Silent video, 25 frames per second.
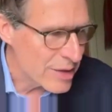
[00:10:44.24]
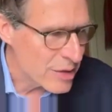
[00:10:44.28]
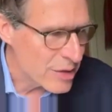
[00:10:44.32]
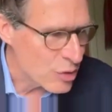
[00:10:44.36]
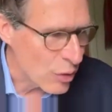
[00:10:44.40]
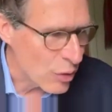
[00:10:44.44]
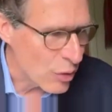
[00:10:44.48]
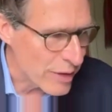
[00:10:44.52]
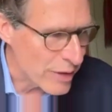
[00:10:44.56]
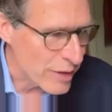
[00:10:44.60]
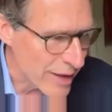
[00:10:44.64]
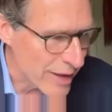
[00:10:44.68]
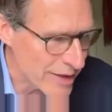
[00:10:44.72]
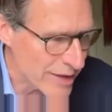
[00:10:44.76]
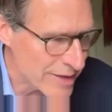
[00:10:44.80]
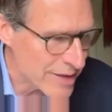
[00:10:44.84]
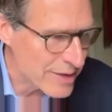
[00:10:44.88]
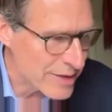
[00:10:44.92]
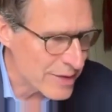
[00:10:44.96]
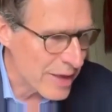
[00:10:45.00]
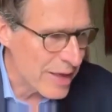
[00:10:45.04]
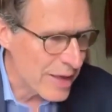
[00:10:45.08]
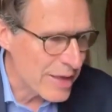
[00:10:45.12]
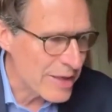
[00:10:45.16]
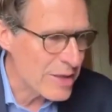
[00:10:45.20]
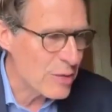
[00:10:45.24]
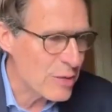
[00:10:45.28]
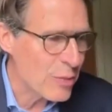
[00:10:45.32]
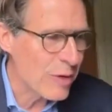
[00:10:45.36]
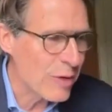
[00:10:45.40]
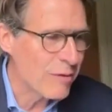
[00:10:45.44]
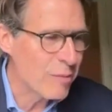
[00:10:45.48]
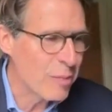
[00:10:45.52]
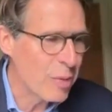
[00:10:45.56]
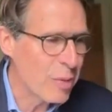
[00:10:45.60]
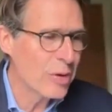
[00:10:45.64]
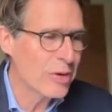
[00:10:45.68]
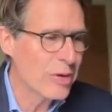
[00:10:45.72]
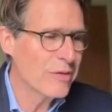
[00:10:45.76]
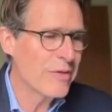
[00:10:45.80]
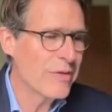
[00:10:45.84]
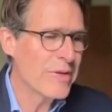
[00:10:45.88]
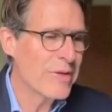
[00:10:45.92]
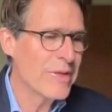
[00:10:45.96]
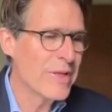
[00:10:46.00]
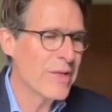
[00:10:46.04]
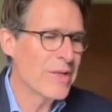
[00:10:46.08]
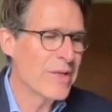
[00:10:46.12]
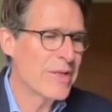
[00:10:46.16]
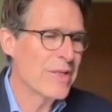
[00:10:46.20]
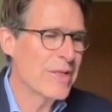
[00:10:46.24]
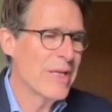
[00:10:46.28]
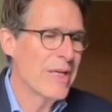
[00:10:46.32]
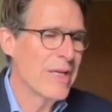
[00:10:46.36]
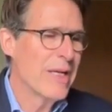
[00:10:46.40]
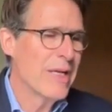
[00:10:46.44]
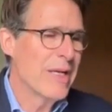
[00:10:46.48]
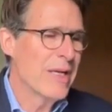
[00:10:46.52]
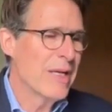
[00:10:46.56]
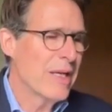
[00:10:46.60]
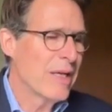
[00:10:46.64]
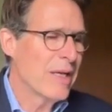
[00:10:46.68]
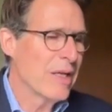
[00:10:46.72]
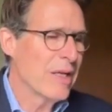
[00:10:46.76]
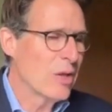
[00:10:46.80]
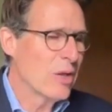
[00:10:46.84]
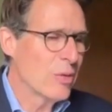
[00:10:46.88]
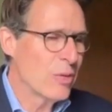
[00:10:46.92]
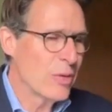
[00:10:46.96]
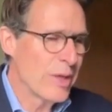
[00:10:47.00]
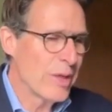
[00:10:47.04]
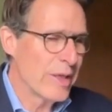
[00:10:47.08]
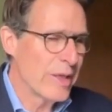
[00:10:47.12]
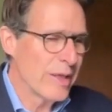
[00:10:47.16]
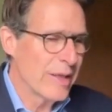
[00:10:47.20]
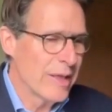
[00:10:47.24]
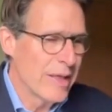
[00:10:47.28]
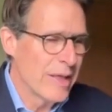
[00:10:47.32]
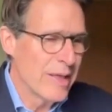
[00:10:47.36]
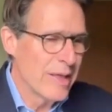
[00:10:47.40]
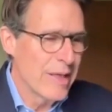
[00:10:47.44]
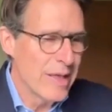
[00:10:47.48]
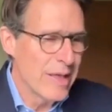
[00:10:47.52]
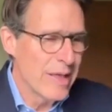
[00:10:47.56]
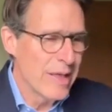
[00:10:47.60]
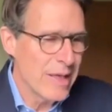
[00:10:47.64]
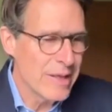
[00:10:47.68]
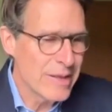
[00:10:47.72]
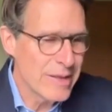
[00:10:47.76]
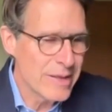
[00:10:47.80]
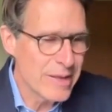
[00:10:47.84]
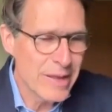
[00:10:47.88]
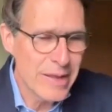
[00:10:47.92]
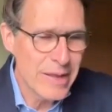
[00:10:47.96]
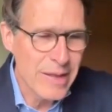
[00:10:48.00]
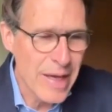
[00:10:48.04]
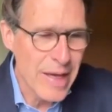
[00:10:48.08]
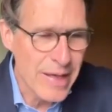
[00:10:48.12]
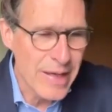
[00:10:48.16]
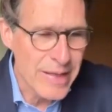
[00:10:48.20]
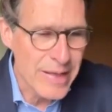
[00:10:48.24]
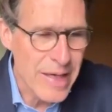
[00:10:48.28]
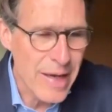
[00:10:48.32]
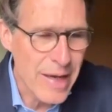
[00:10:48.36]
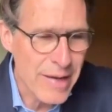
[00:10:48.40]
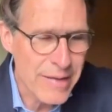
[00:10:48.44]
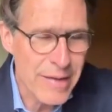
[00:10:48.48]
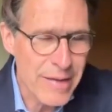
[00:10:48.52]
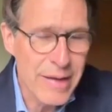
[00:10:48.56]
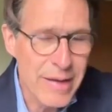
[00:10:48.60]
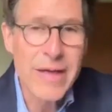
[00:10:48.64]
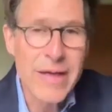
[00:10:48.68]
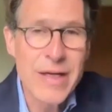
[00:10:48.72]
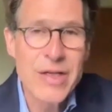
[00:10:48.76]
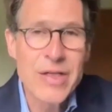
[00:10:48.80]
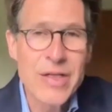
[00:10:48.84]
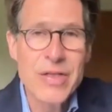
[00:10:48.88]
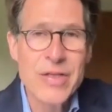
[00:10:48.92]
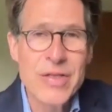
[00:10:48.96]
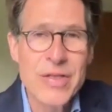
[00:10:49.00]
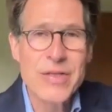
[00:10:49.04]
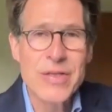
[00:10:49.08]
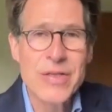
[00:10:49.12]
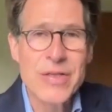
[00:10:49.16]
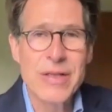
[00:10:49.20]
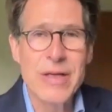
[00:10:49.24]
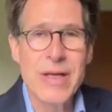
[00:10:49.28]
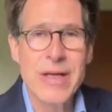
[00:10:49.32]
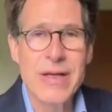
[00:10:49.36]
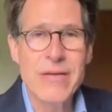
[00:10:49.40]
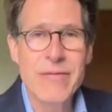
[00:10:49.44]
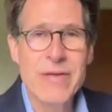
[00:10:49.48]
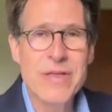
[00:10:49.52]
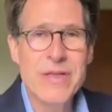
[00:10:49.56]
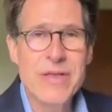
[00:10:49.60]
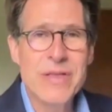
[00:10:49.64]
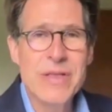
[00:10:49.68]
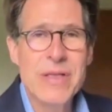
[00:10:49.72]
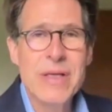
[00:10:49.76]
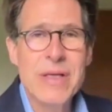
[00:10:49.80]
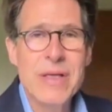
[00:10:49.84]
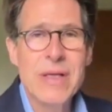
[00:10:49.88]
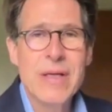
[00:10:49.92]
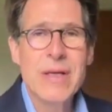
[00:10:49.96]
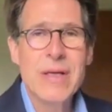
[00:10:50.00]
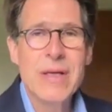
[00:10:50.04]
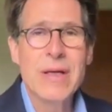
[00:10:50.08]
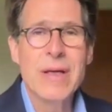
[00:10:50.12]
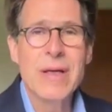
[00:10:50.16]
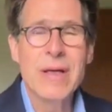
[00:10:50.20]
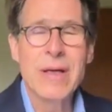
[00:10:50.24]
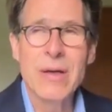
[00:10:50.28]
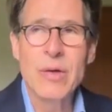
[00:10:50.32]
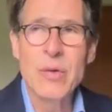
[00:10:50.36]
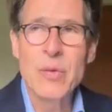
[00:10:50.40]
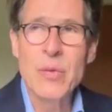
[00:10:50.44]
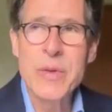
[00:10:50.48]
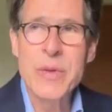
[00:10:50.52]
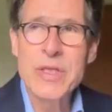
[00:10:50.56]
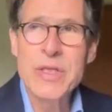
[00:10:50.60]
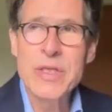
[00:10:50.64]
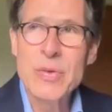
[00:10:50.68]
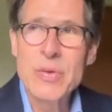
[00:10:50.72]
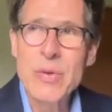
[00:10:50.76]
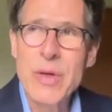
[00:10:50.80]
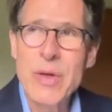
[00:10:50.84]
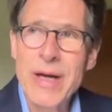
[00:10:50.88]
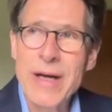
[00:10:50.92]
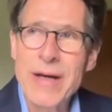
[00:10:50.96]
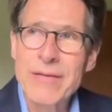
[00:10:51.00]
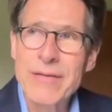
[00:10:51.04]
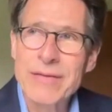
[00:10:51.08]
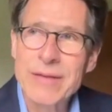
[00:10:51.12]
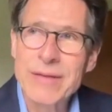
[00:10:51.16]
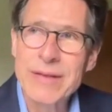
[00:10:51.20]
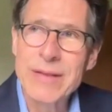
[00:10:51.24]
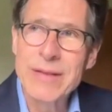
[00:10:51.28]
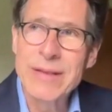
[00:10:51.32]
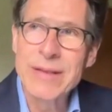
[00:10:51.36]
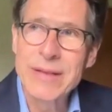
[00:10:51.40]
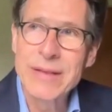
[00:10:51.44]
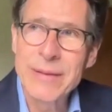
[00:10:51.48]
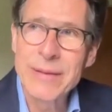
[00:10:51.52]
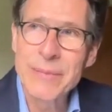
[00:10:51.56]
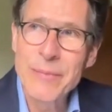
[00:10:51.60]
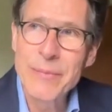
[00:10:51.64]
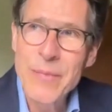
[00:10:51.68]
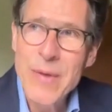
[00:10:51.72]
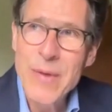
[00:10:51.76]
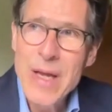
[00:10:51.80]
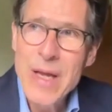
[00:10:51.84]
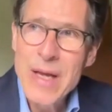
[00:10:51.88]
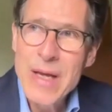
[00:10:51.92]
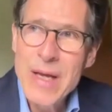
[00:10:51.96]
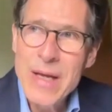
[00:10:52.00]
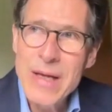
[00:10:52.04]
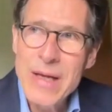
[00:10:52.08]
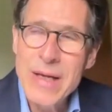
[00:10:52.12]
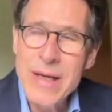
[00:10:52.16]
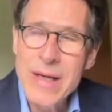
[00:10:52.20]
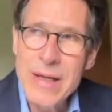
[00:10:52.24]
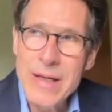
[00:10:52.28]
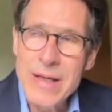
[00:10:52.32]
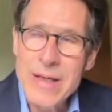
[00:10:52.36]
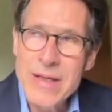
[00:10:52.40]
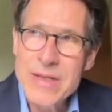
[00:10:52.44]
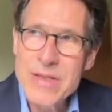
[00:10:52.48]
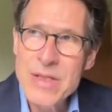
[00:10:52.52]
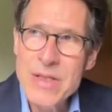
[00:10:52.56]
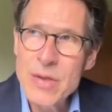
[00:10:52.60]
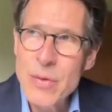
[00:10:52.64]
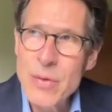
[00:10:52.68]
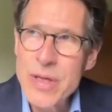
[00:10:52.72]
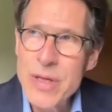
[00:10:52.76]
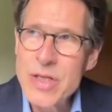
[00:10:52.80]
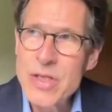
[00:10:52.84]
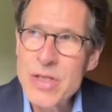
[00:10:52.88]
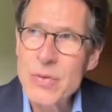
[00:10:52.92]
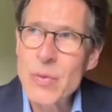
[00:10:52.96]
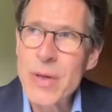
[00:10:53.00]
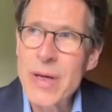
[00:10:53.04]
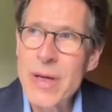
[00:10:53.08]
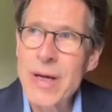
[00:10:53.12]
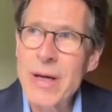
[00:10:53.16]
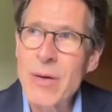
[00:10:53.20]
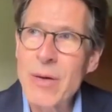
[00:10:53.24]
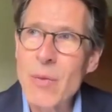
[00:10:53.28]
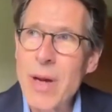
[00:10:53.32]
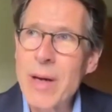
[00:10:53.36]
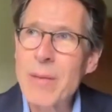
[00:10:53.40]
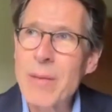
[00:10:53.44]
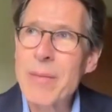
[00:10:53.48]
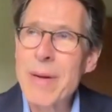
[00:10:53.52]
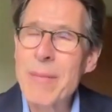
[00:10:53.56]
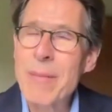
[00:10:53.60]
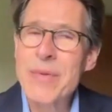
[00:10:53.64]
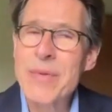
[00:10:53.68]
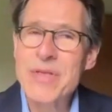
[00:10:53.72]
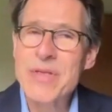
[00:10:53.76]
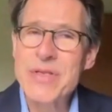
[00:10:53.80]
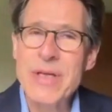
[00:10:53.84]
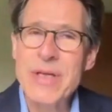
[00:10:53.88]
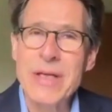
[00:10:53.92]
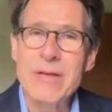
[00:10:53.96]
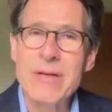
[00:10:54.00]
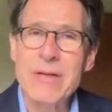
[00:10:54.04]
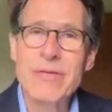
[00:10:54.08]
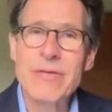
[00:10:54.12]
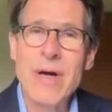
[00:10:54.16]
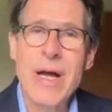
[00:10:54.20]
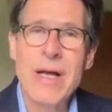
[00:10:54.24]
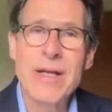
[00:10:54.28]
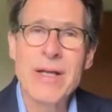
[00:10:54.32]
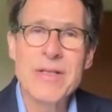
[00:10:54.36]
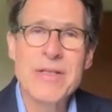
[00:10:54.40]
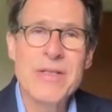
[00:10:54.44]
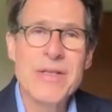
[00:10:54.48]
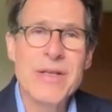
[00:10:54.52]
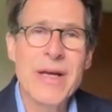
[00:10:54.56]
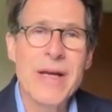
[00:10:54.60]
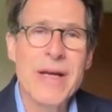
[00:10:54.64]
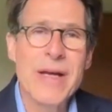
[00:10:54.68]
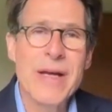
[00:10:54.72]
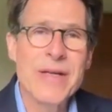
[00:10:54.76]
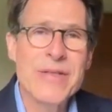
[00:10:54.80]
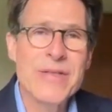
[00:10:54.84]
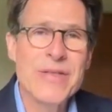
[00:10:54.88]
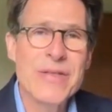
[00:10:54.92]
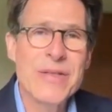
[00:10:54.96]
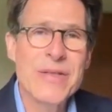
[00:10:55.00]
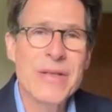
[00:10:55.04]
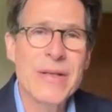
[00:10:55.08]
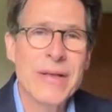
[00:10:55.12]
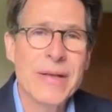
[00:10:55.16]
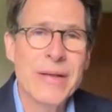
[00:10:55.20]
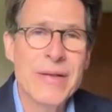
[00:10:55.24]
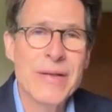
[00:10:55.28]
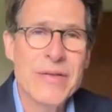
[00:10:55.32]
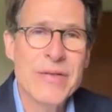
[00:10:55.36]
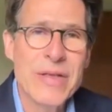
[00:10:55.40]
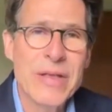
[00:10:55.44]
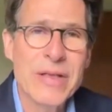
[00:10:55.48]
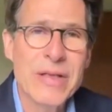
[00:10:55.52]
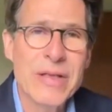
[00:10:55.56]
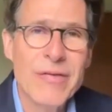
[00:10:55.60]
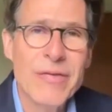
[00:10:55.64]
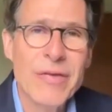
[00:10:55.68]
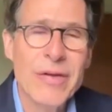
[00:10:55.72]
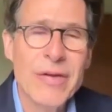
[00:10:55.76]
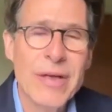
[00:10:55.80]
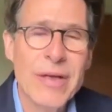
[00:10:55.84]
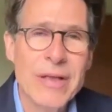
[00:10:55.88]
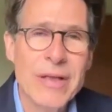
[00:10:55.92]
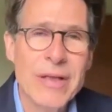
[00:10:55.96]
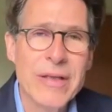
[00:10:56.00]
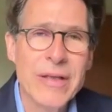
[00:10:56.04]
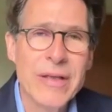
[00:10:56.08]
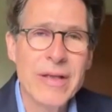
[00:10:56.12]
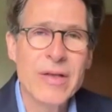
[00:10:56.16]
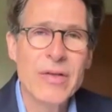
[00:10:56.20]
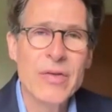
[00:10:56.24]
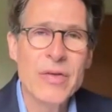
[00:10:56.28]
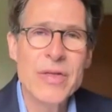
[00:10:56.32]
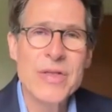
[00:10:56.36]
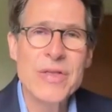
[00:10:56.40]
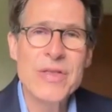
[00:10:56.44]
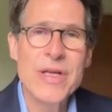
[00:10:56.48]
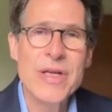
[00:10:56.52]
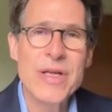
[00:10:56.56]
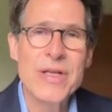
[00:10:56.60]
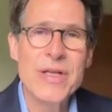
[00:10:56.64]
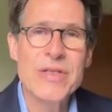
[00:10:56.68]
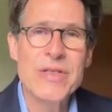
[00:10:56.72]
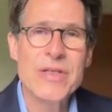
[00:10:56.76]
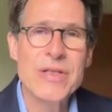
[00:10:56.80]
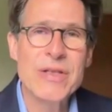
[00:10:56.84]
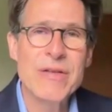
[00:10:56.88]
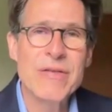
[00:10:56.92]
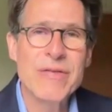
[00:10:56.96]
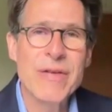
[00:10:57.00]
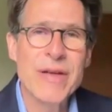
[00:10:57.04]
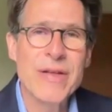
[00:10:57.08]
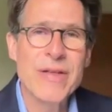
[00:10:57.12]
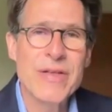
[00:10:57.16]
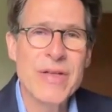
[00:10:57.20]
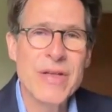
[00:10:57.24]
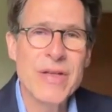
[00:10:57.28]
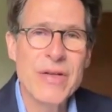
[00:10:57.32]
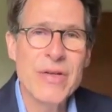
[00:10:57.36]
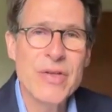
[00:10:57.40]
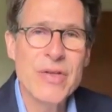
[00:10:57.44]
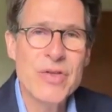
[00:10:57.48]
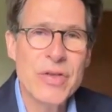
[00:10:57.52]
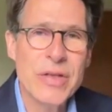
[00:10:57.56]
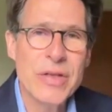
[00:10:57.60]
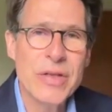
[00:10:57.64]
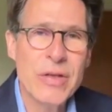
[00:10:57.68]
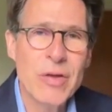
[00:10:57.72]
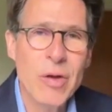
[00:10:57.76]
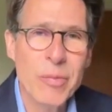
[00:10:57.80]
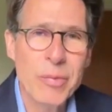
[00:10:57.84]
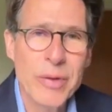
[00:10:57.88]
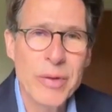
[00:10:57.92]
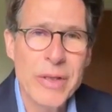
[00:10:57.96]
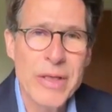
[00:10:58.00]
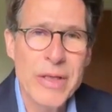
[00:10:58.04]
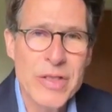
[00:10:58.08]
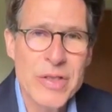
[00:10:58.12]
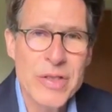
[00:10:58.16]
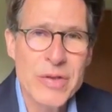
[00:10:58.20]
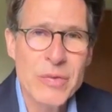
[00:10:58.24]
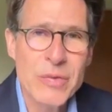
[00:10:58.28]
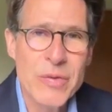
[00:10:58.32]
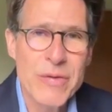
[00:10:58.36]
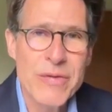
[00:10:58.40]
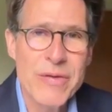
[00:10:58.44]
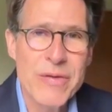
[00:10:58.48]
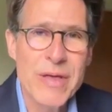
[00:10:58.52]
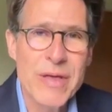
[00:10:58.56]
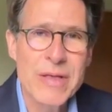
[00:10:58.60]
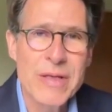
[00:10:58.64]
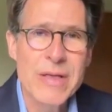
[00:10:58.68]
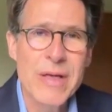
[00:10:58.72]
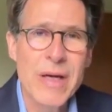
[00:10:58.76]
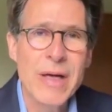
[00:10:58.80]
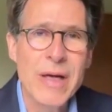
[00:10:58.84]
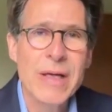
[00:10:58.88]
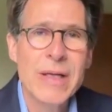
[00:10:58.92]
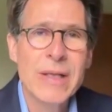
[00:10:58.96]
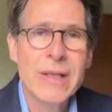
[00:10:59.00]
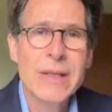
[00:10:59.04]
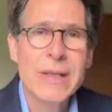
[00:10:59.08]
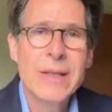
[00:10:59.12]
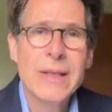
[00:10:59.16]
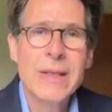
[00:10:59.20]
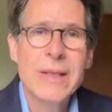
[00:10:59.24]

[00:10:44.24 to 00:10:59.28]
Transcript: joint exercises with port visits, including Indian and other nations' navies. We do have a situation where one member state, France, has significantly increased its defense industry cooperation with India.